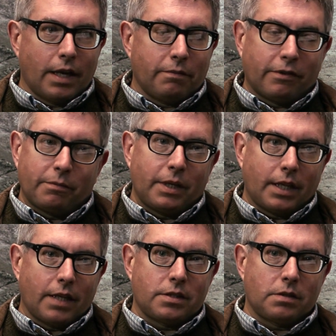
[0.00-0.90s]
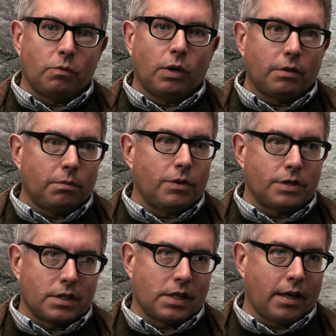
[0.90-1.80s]
And for me, that's one of the
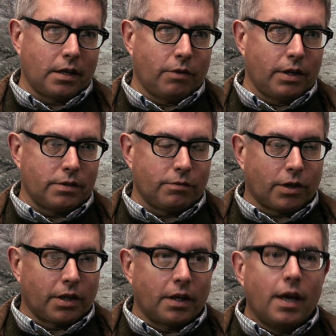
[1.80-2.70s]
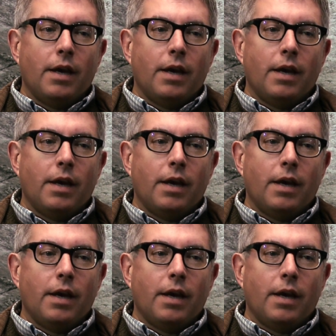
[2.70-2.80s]
most exciting ways of working.